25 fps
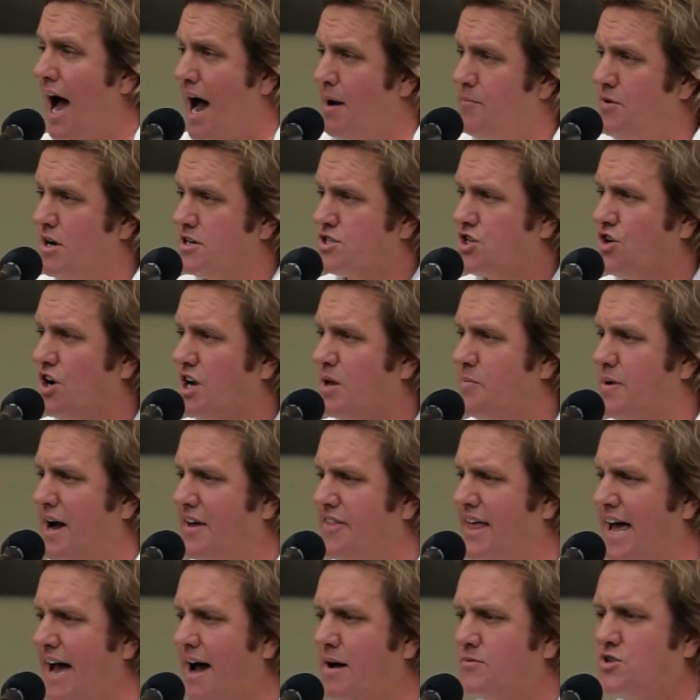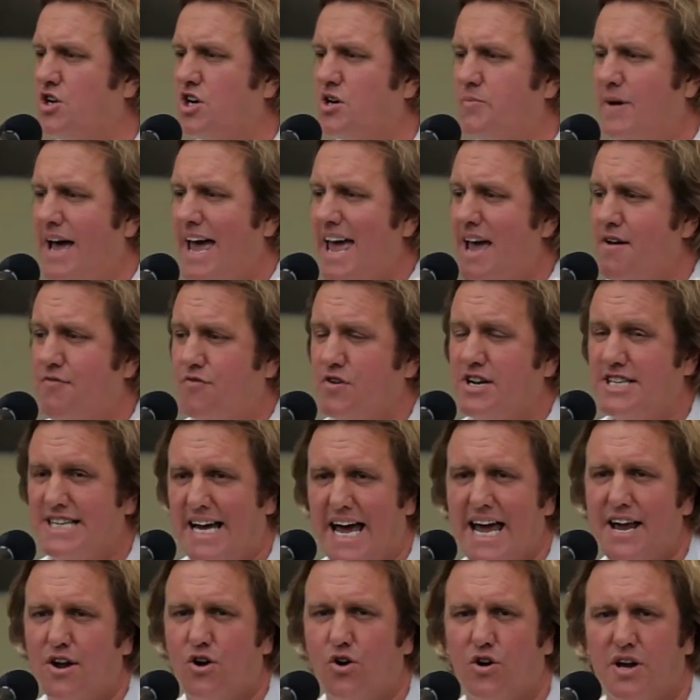I'm not talking about that. I'm talking about
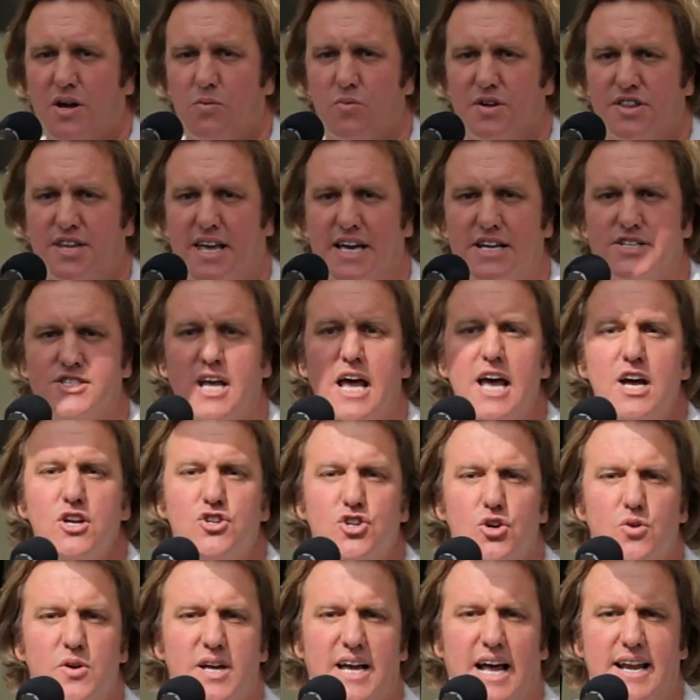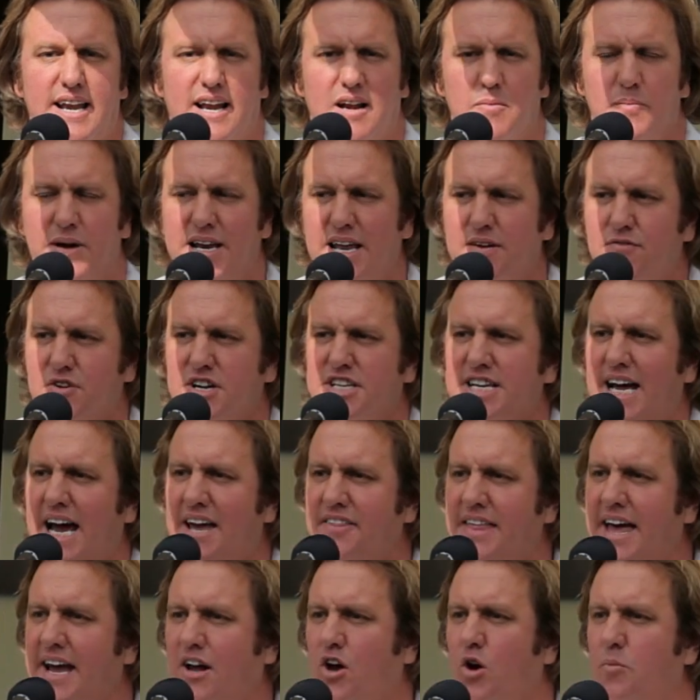everyday cooking with kids. Doing a little bit every day.
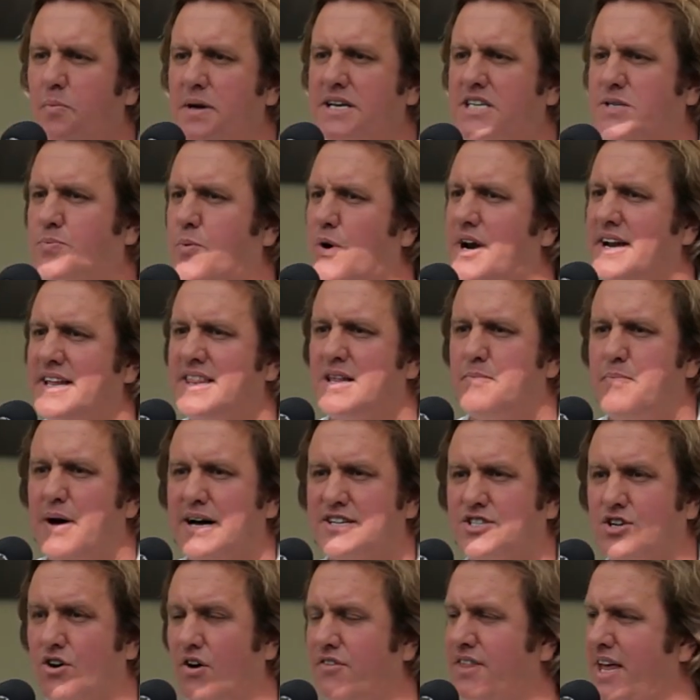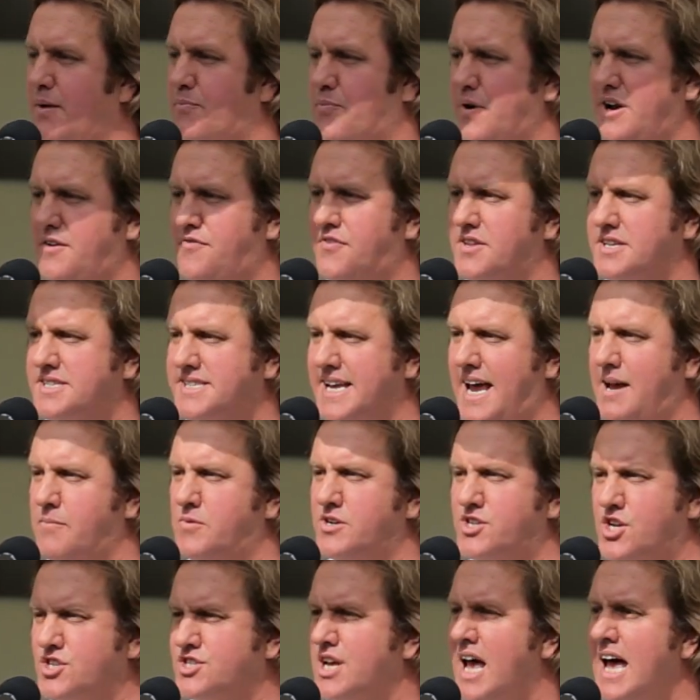And that could be spreading the butter on their bread for the
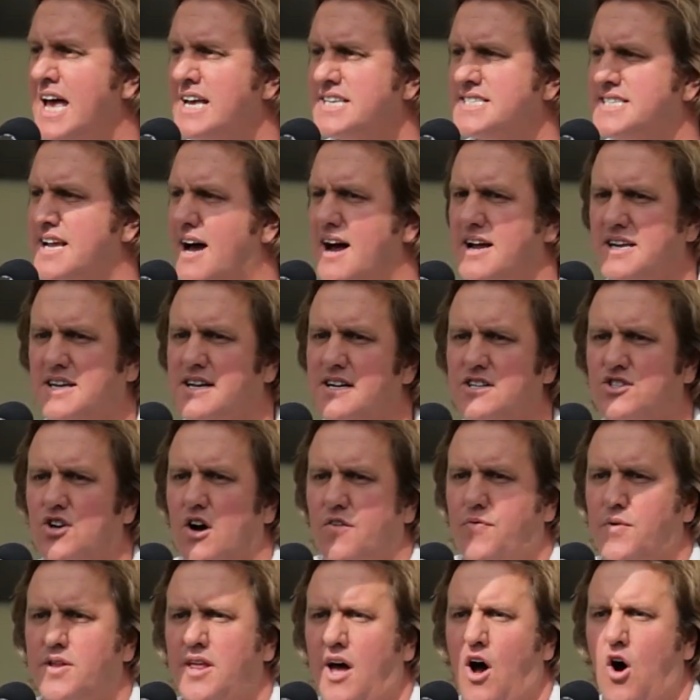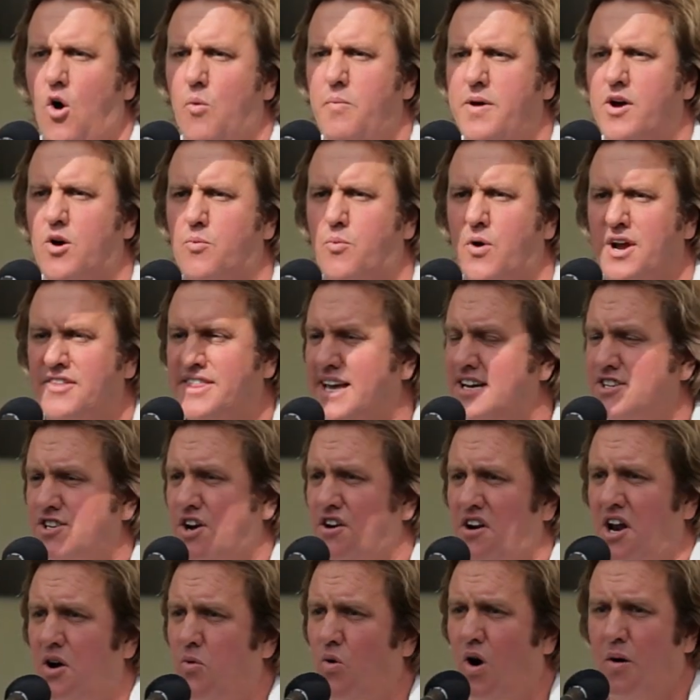sandwiches. Start kids off with wholemeal bread. They
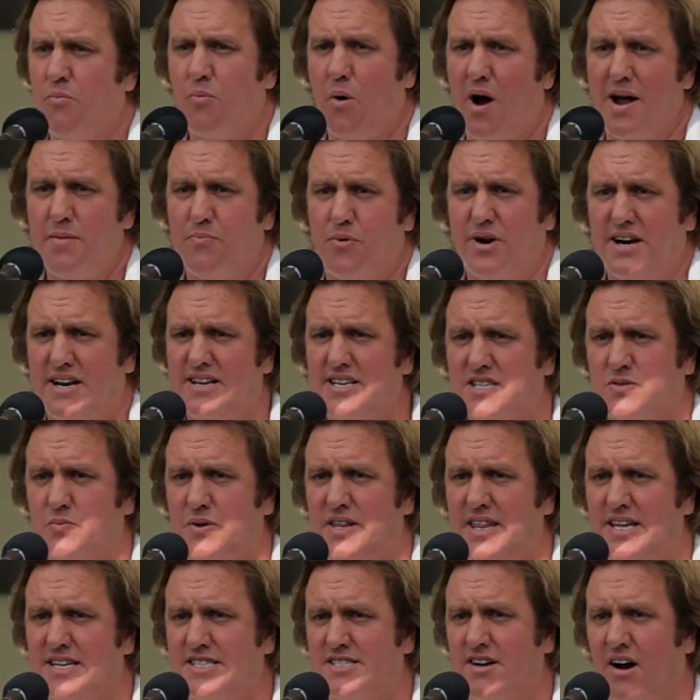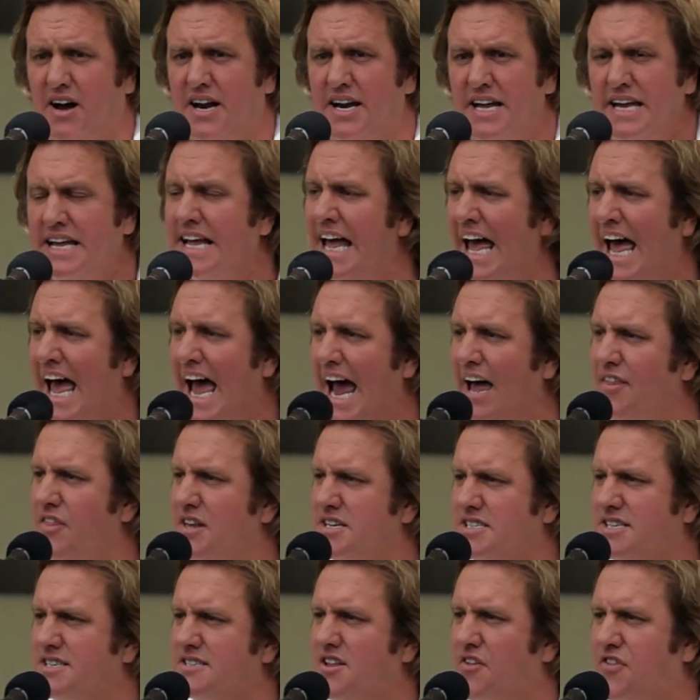don't know what white bread is when they're tiny. And
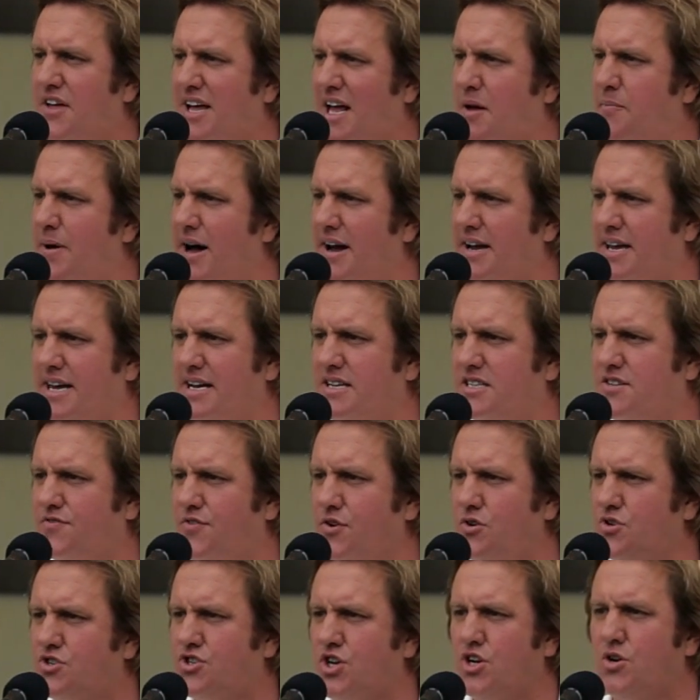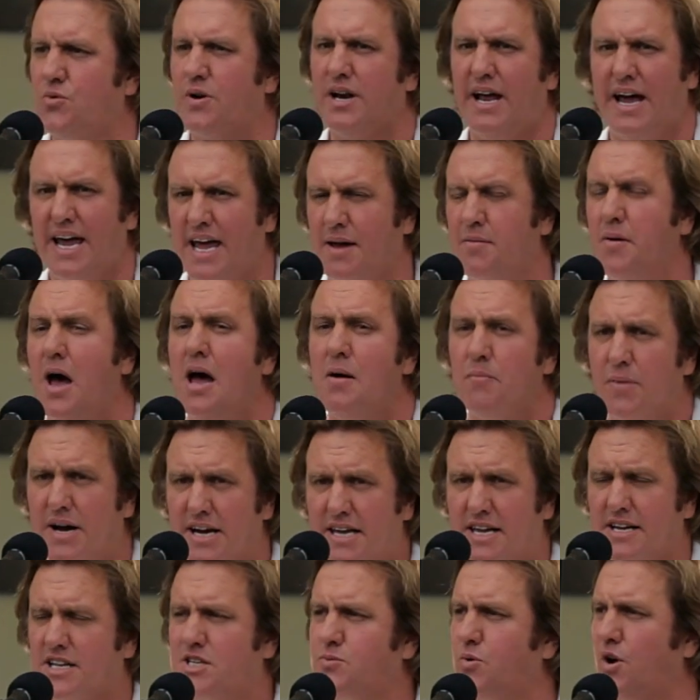this is the thing about kids' food too. When I hear, my
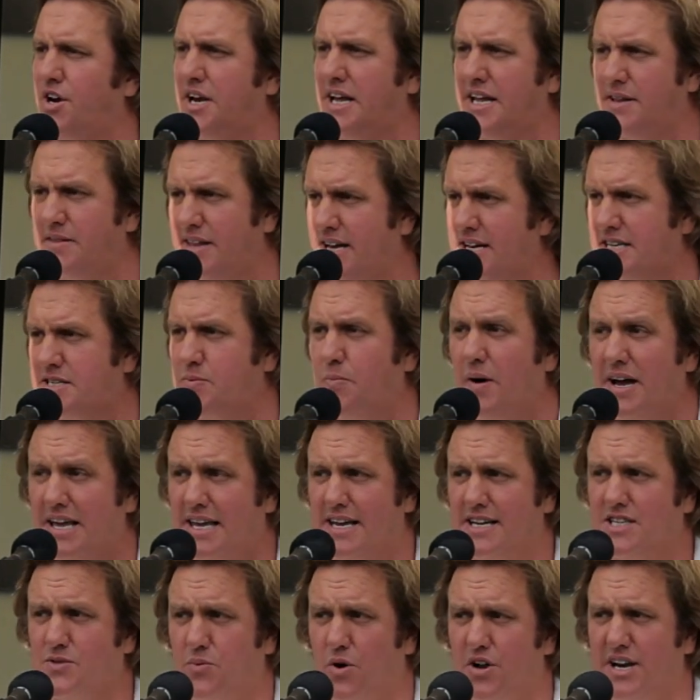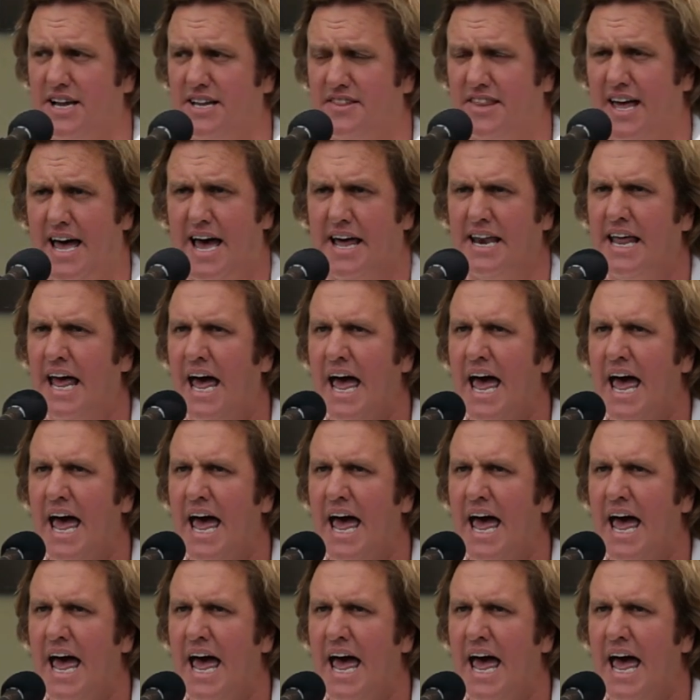kids won't eat this, my kids won't eat that.